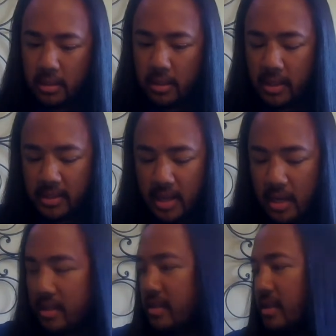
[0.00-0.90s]

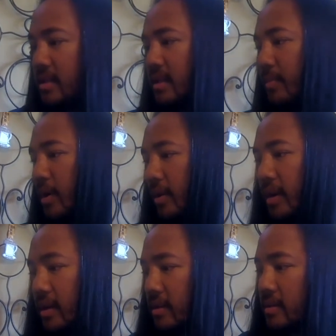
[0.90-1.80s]
This isn't the ball that
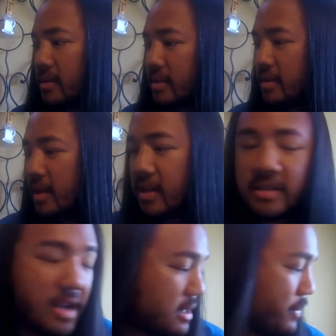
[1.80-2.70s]
I use. That is
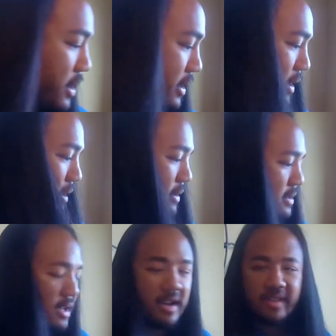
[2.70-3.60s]
not the ball that I use.
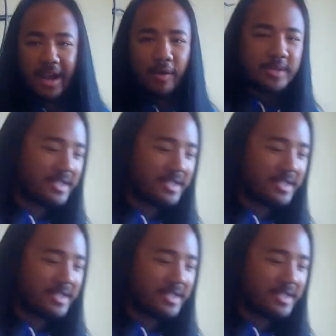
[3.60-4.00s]
That was a